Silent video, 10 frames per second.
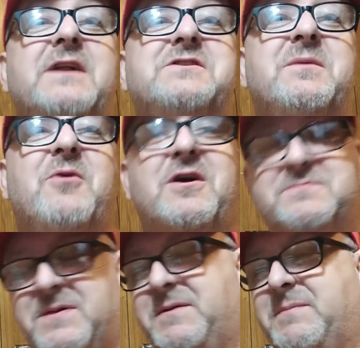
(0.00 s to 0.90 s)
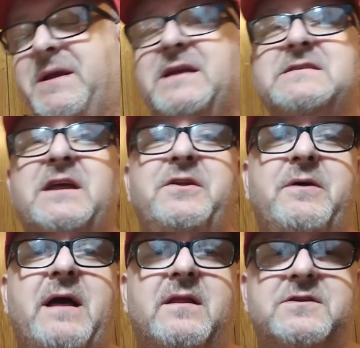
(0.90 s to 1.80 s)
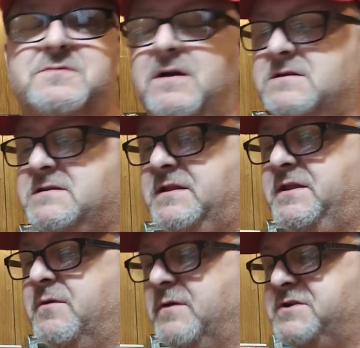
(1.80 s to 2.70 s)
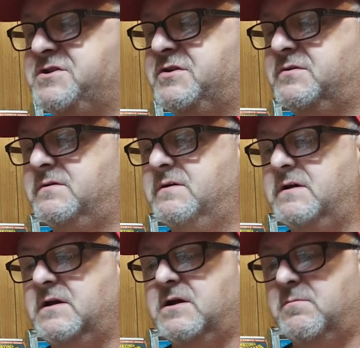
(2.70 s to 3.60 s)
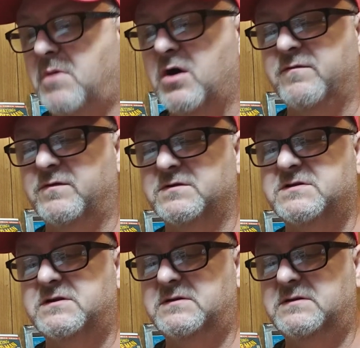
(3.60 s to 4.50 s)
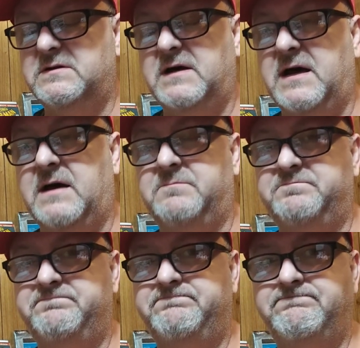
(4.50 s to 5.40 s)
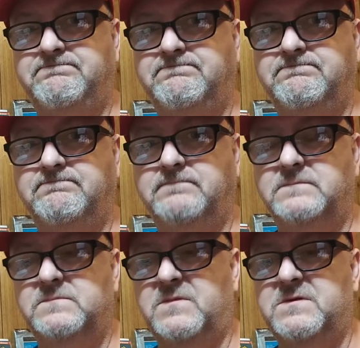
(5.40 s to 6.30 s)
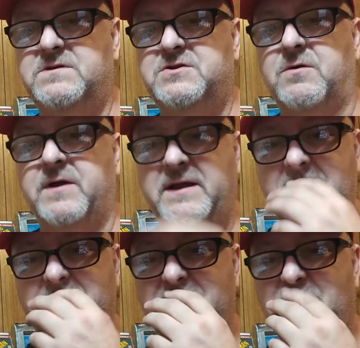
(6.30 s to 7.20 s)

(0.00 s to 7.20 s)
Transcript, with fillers: Not Jim Ross, but because I knew Alex Ross did the original Marvels um, story